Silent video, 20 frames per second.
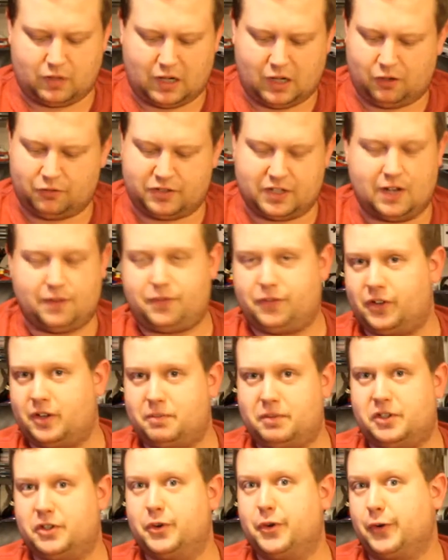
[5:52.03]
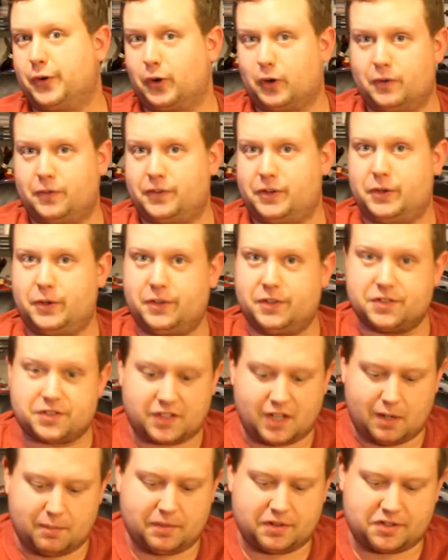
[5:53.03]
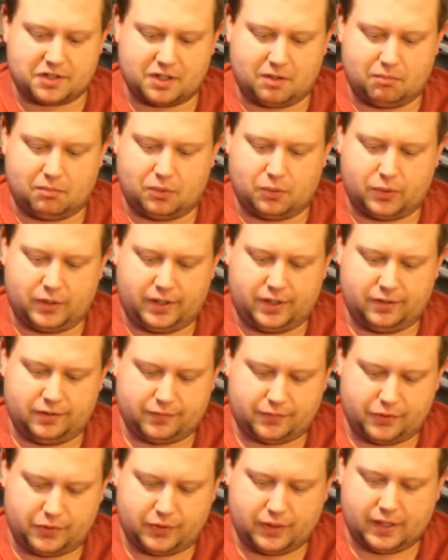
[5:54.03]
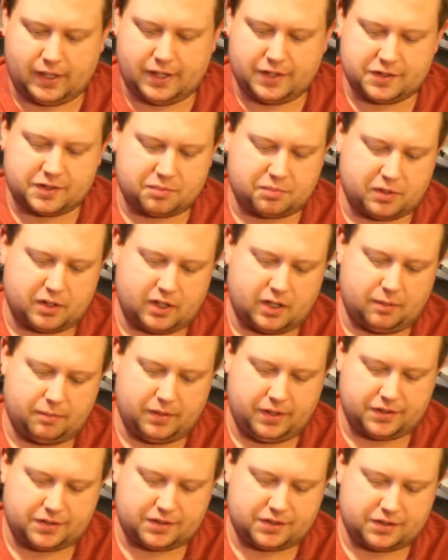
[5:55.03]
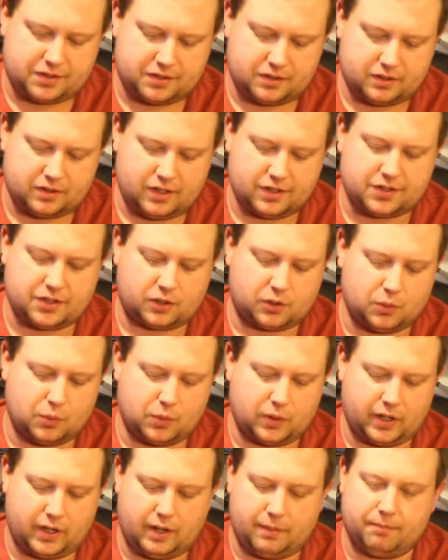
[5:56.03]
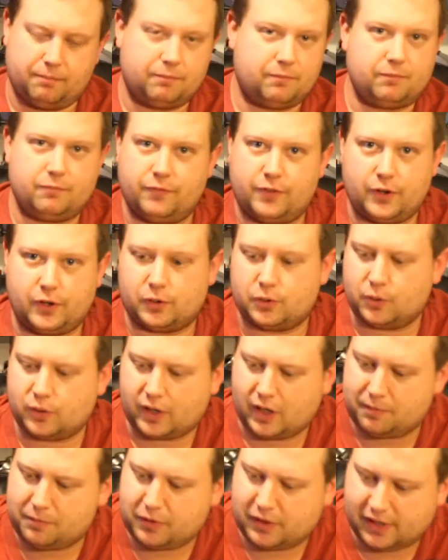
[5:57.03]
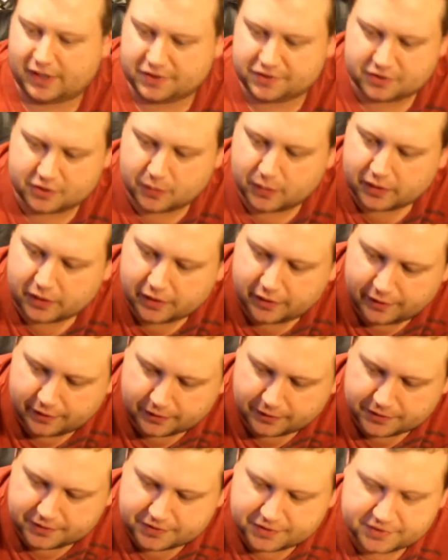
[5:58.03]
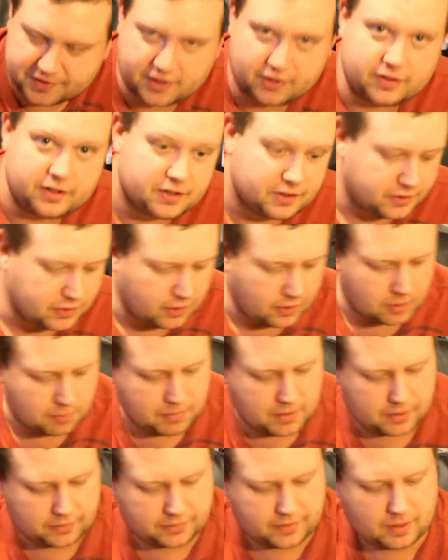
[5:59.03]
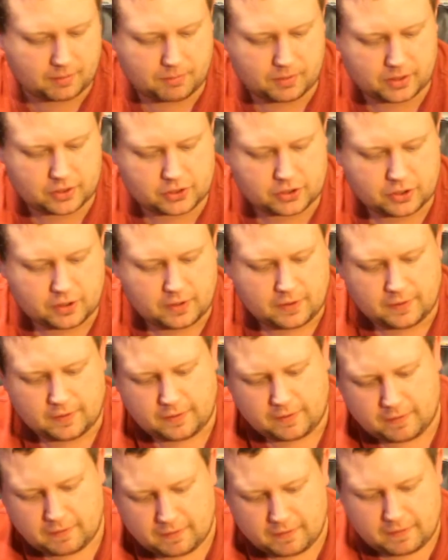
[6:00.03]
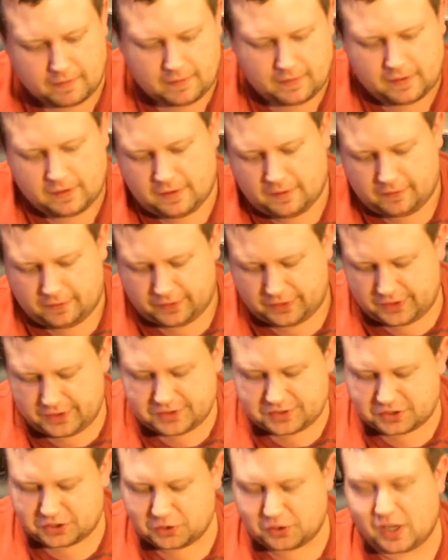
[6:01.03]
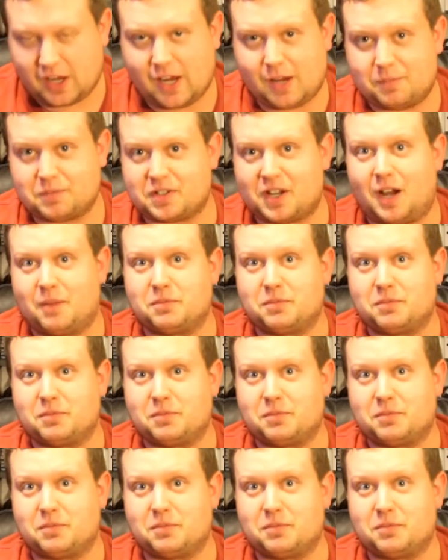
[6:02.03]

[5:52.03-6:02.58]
I'll definitely be doing a review of this game at some point for you guys. But it's a cool game, very cool game. You guys know what Kid Icarus is. I don't need to talk about it that much. These two games